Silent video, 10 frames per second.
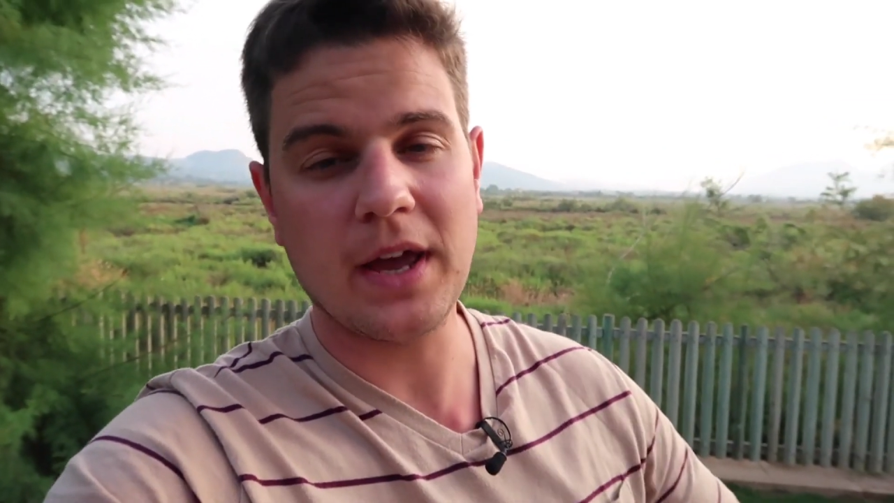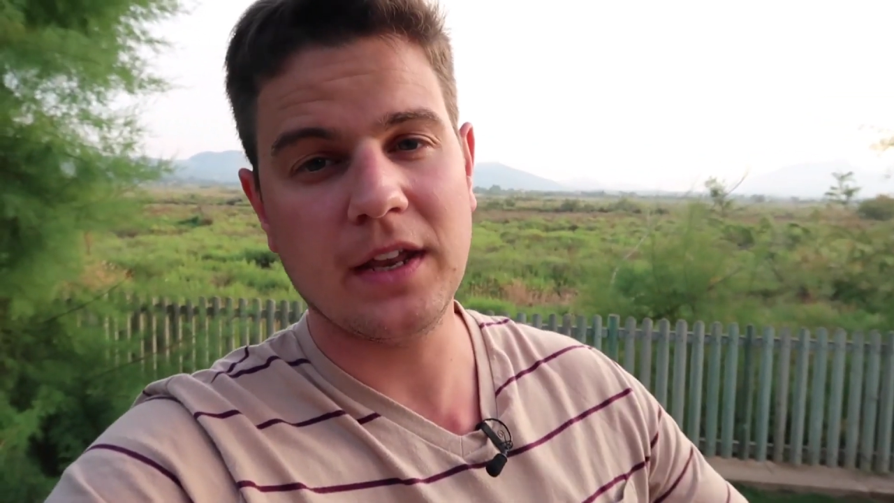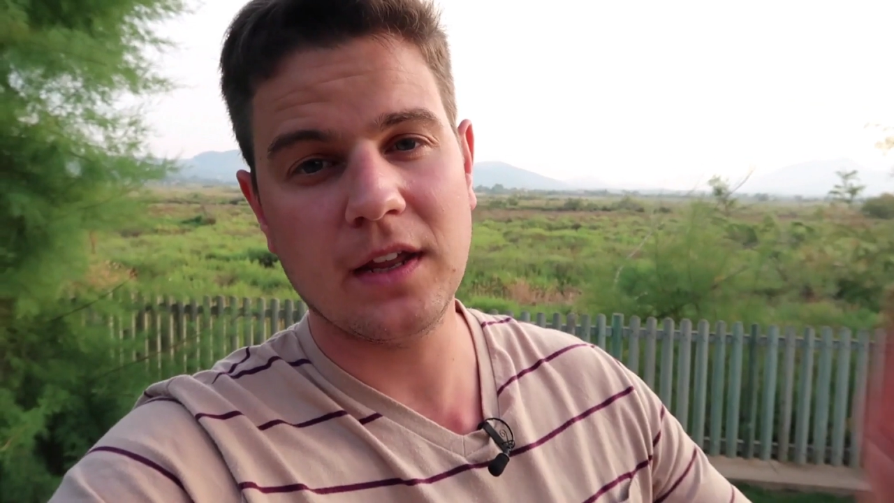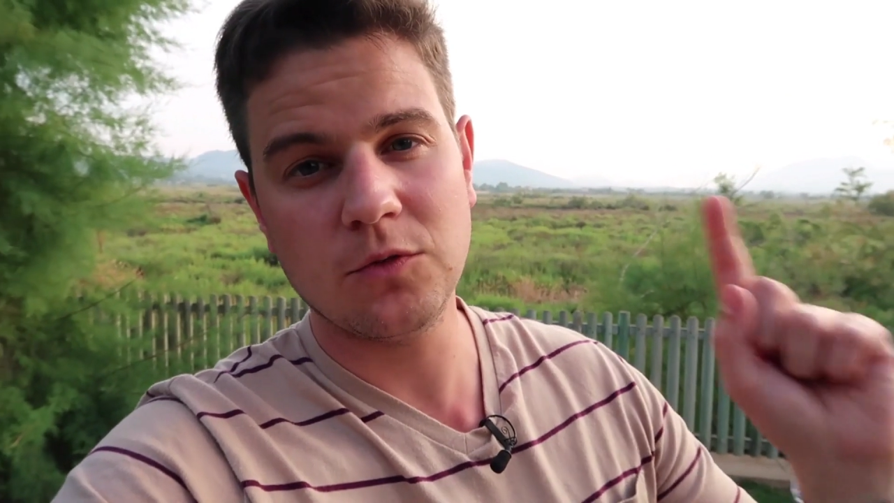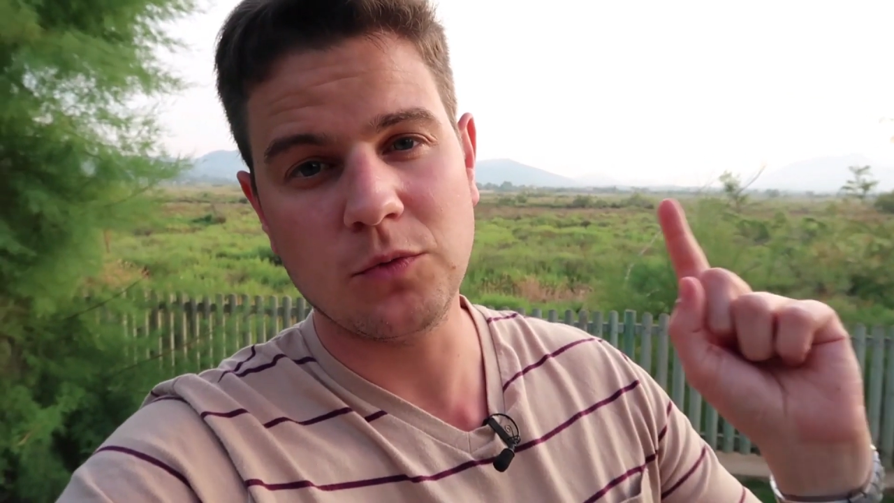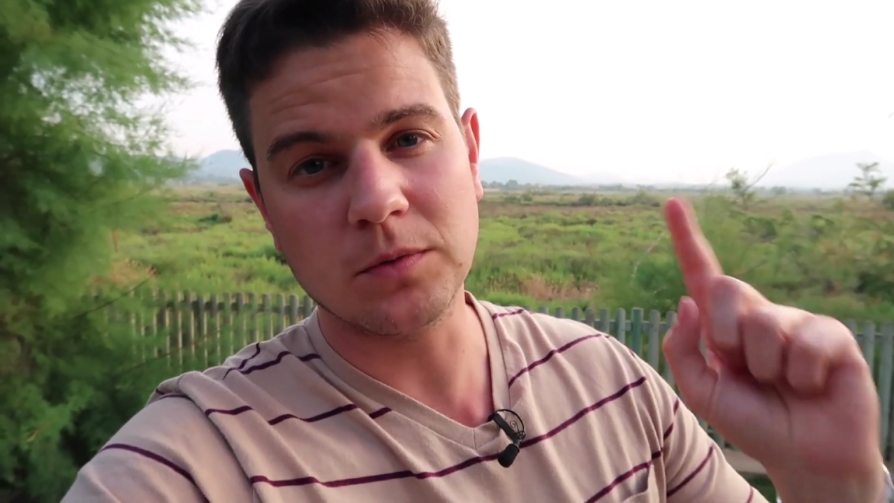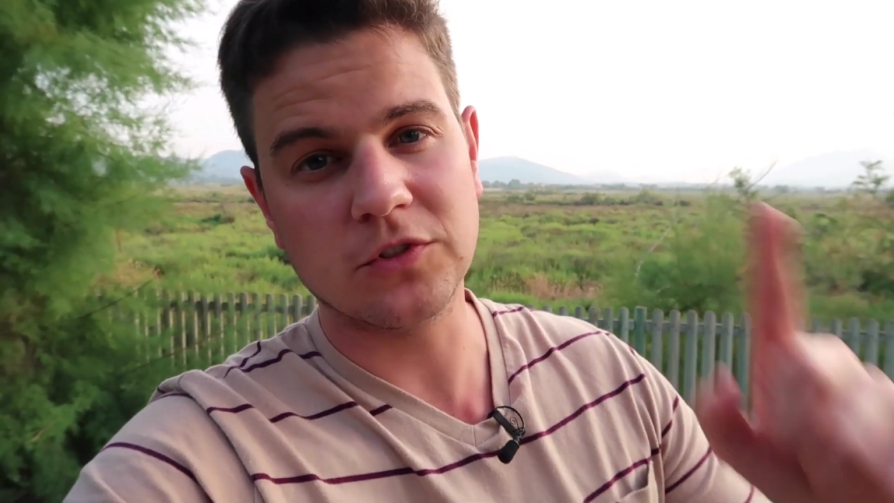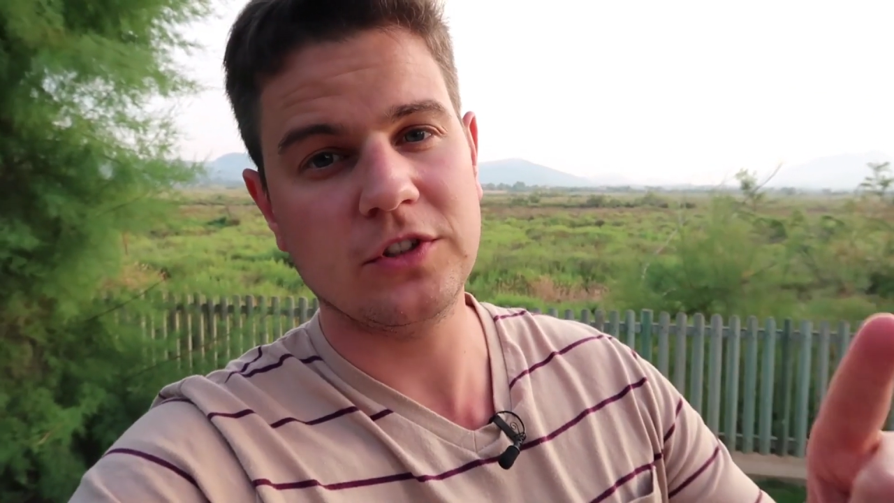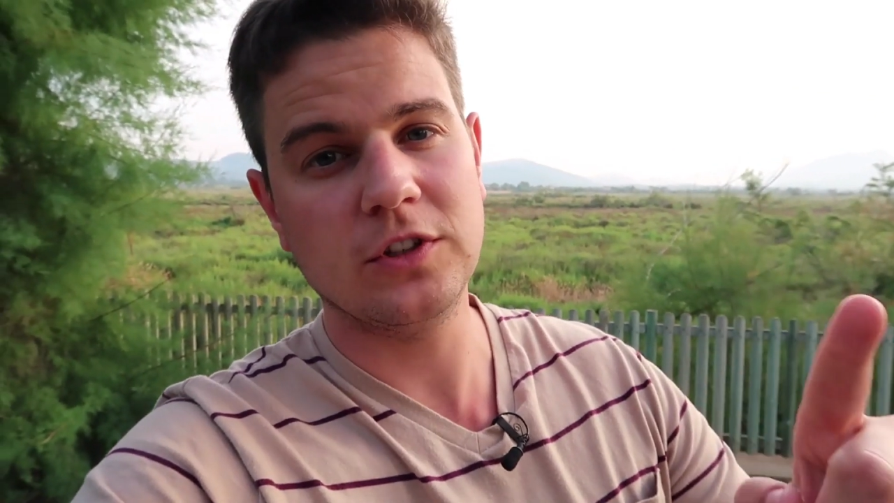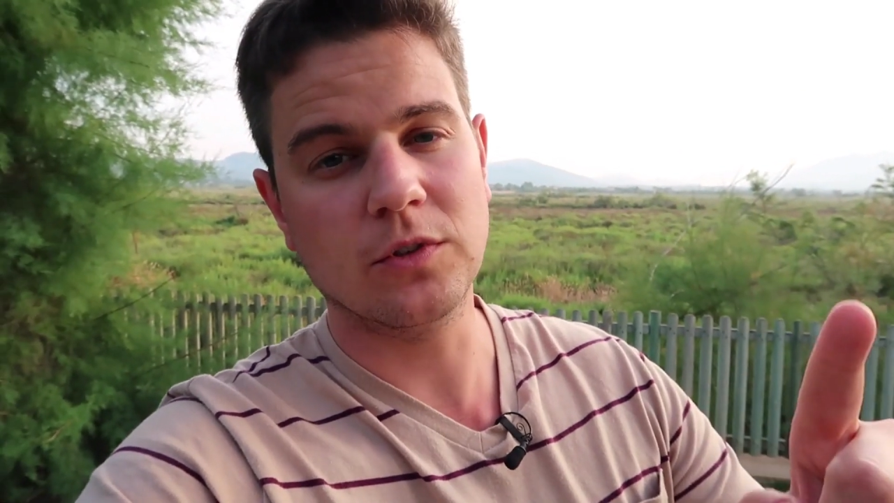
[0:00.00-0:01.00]
and then we will
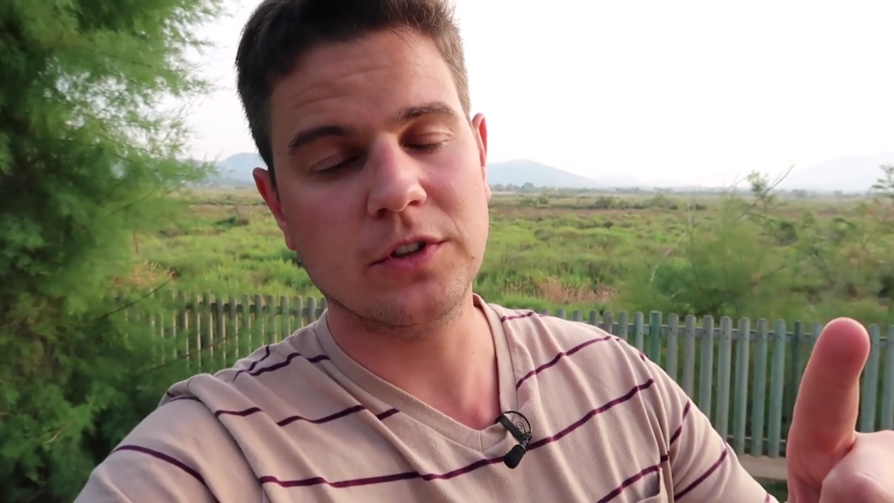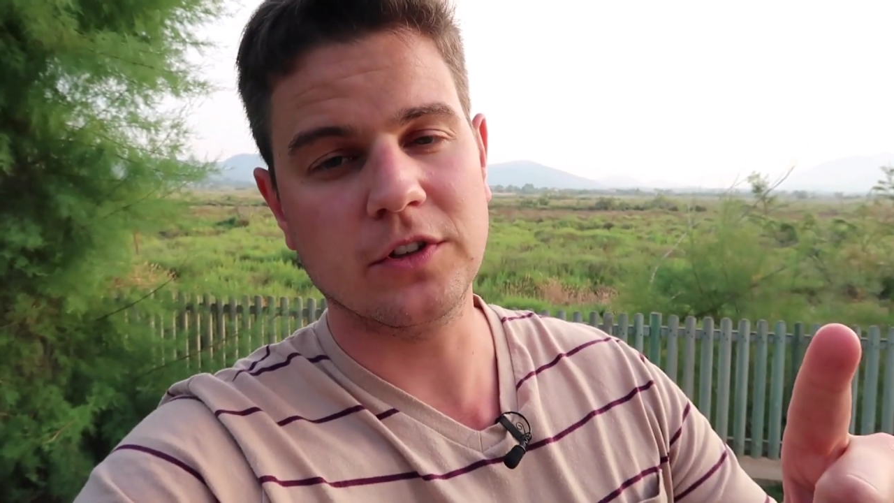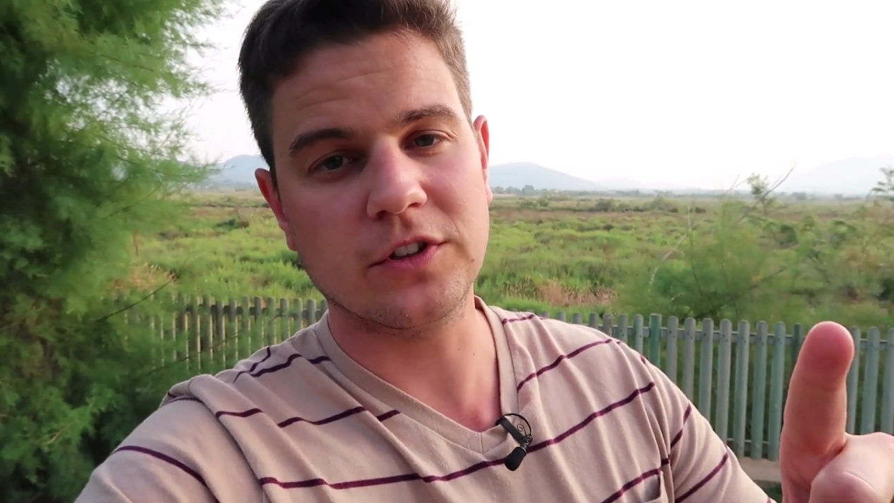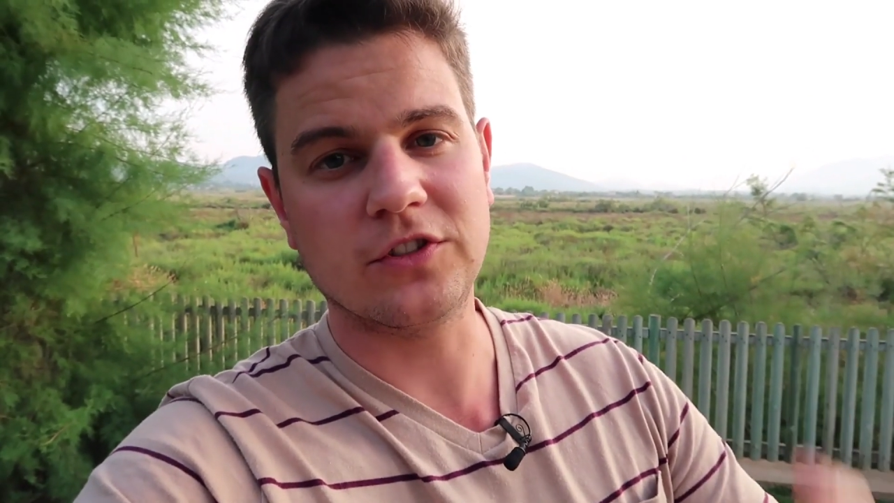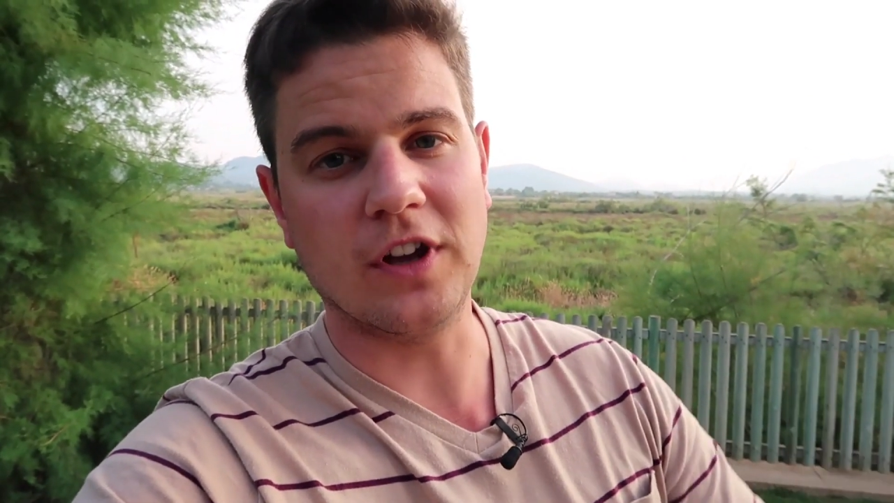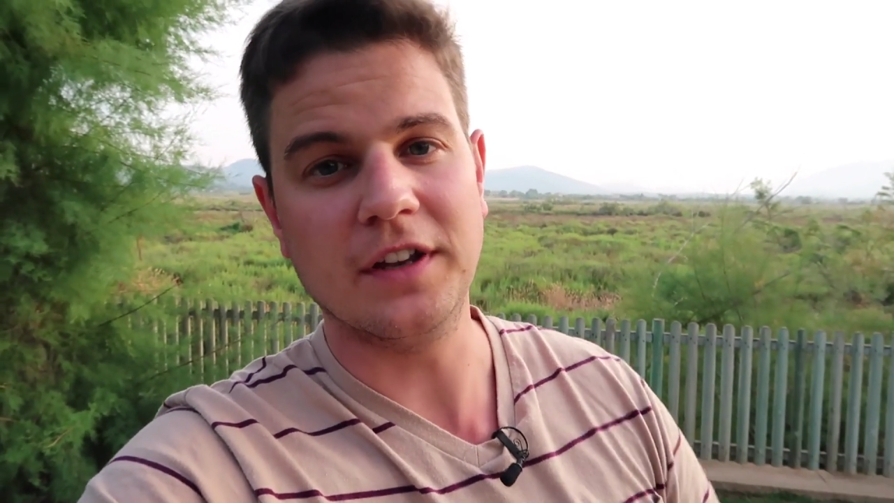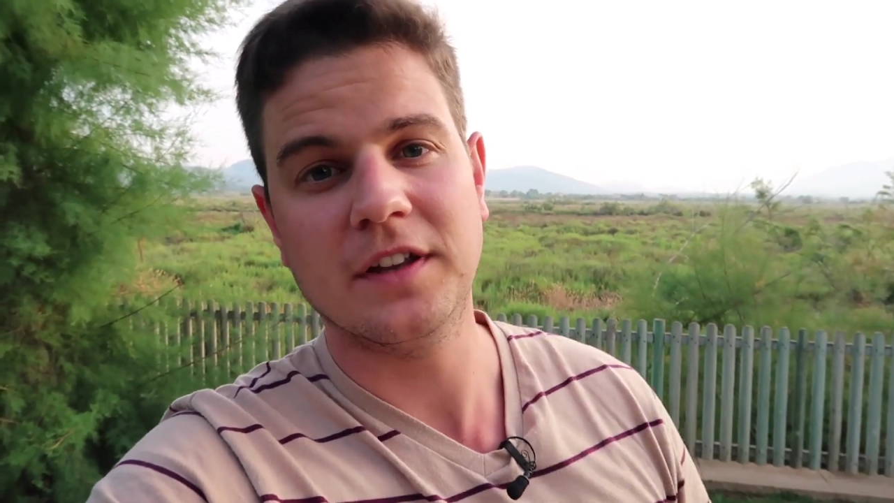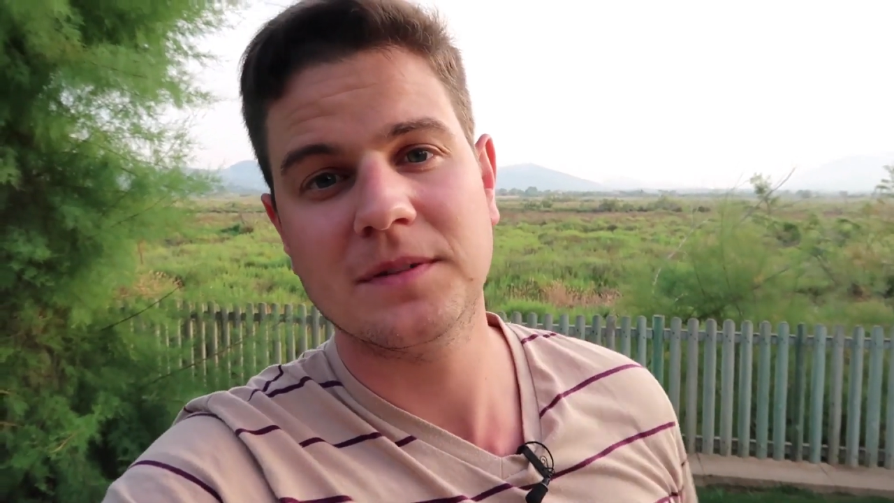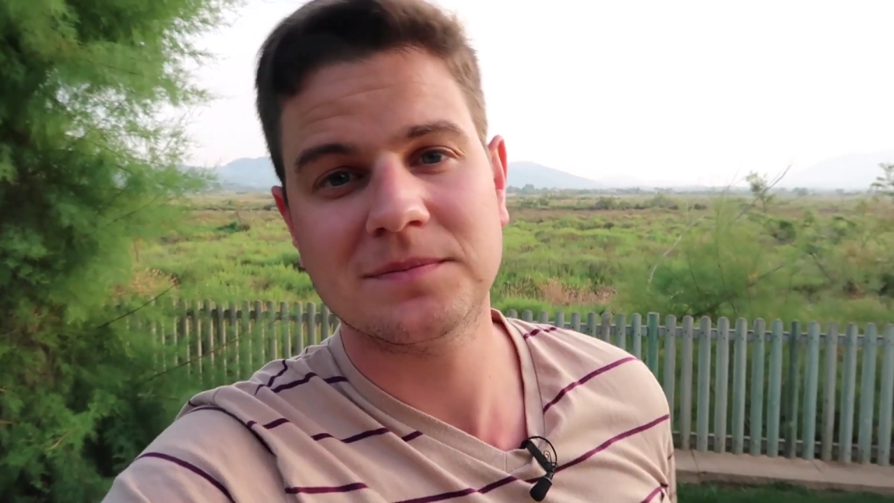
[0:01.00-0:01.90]
see you on the other side.